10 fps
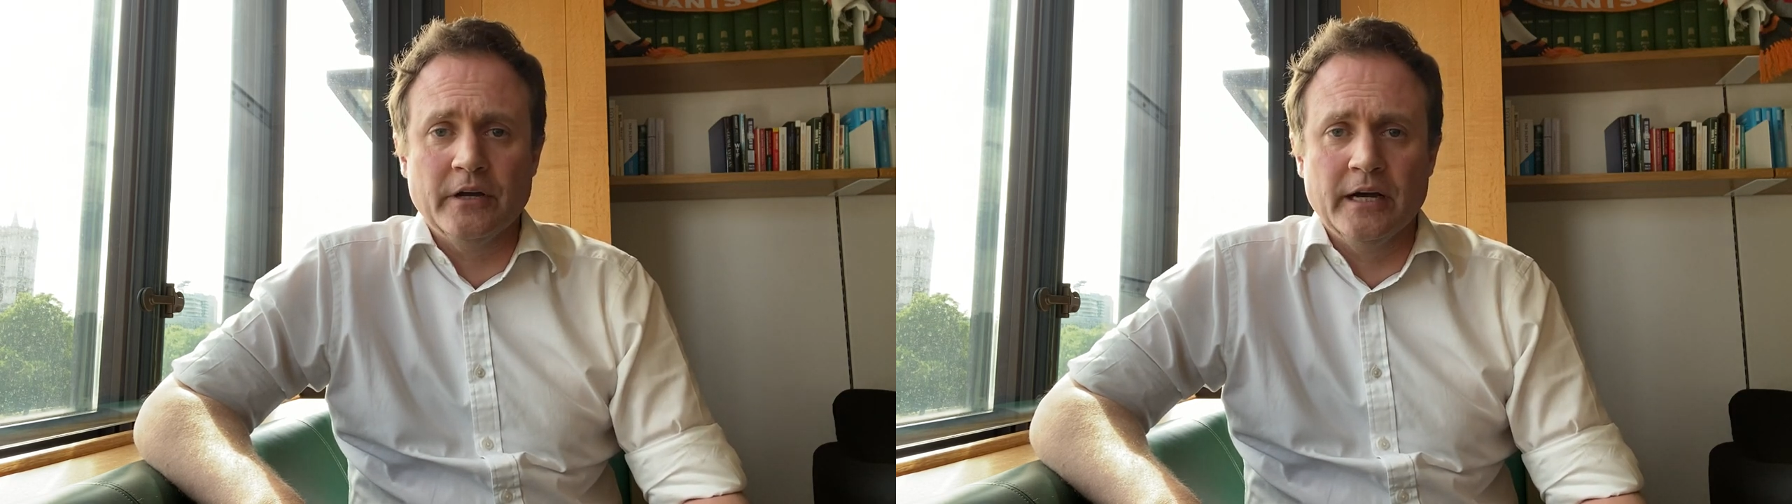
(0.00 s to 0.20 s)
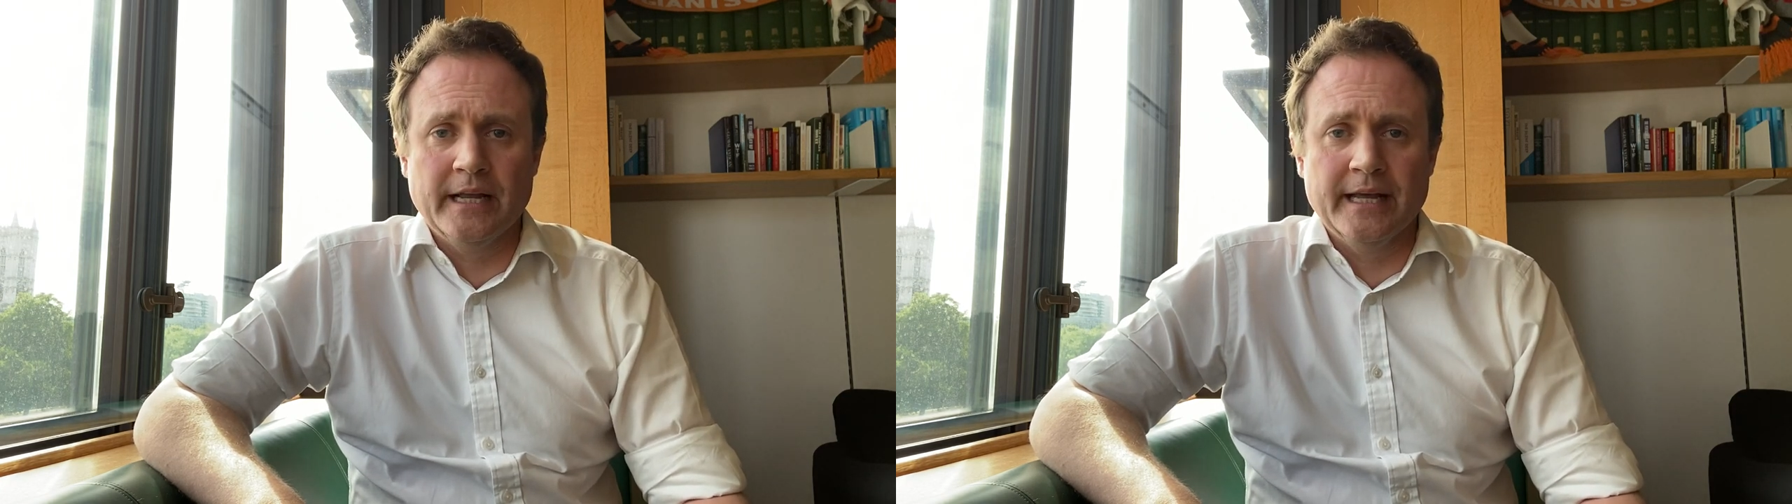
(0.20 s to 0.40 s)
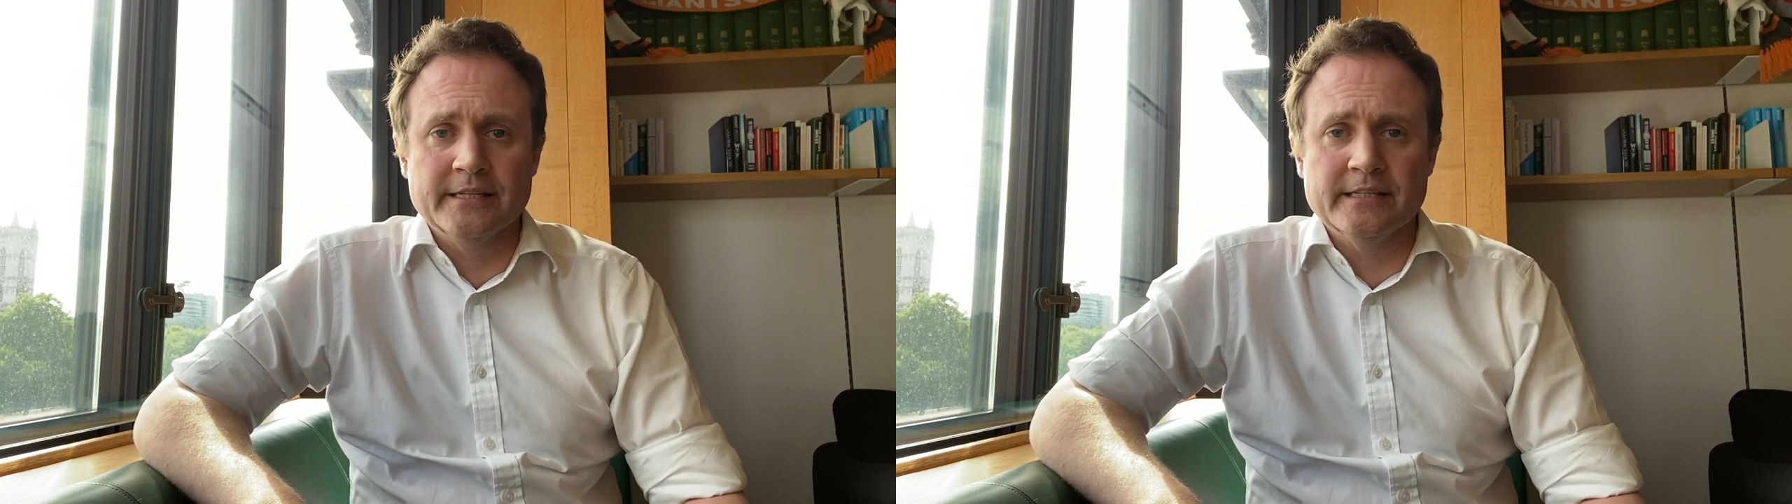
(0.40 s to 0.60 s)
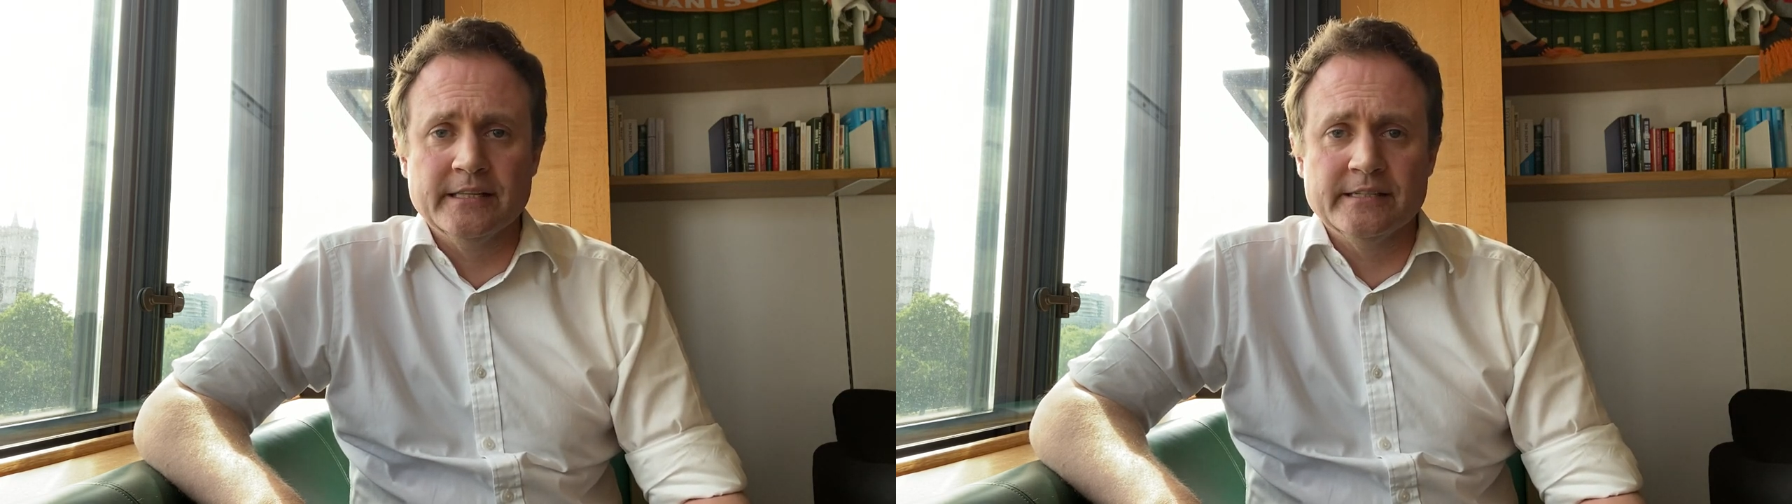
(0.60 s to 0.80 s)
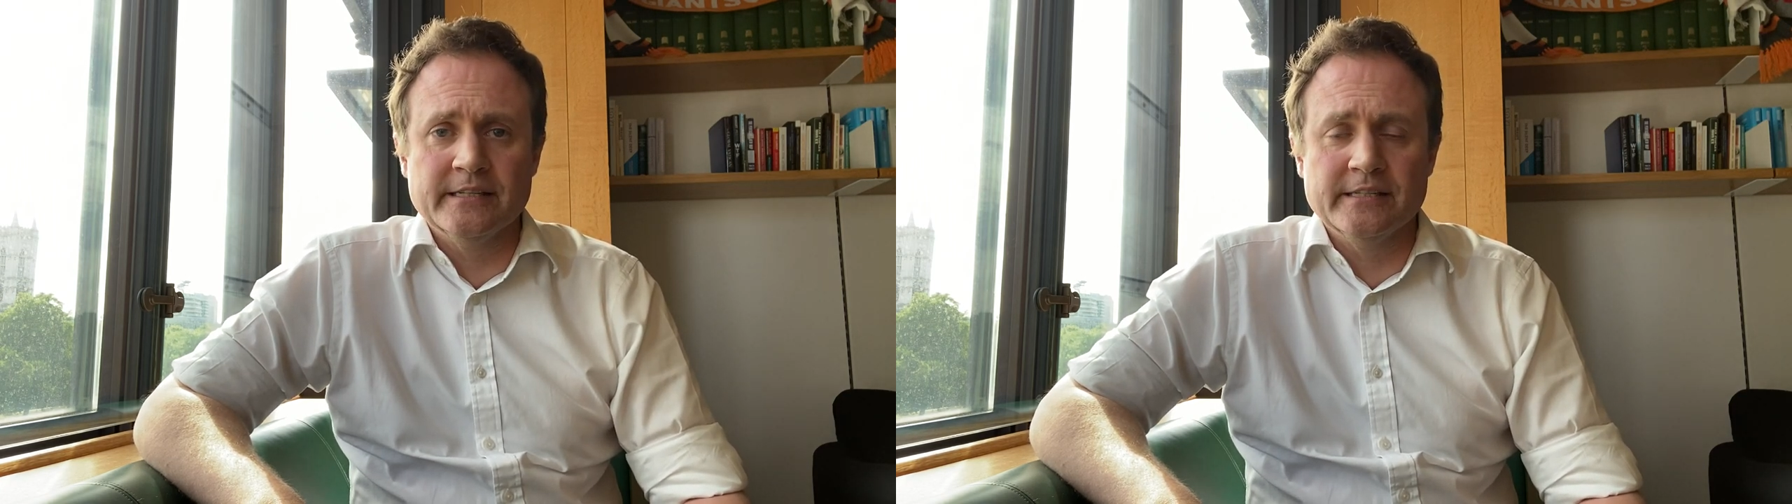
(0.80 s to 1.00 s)
against
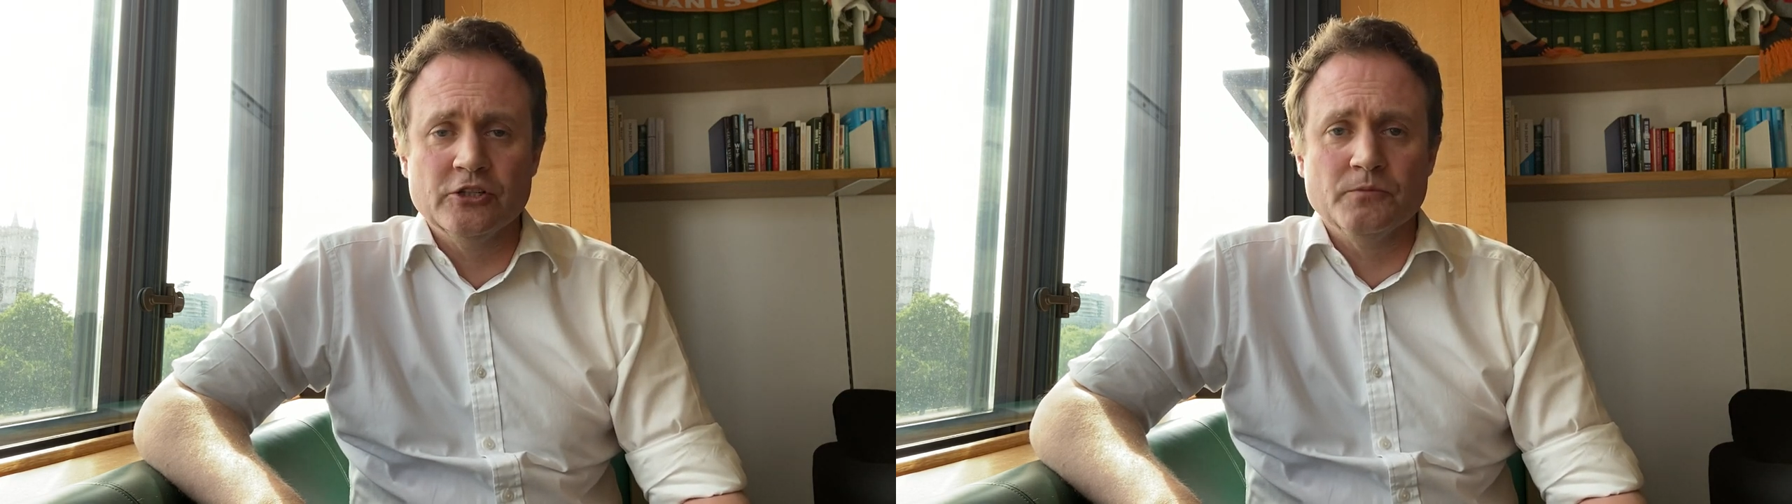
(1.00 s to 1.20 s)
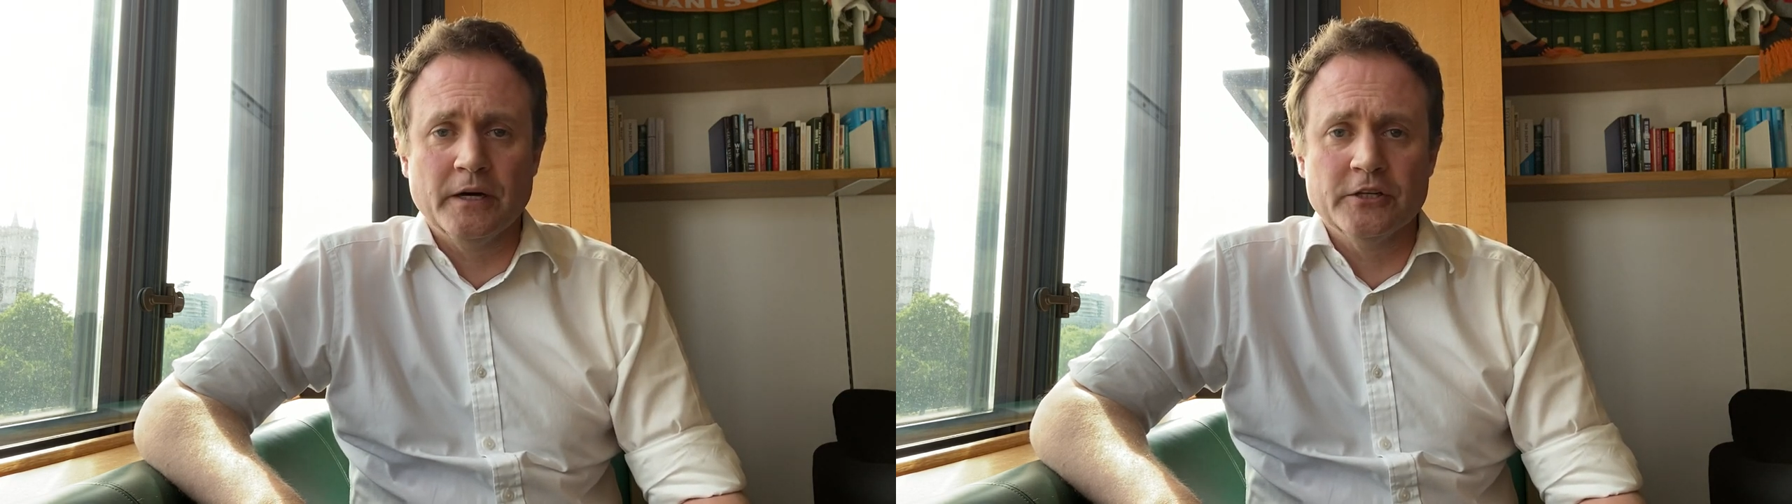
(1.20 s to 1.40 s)
this decision by the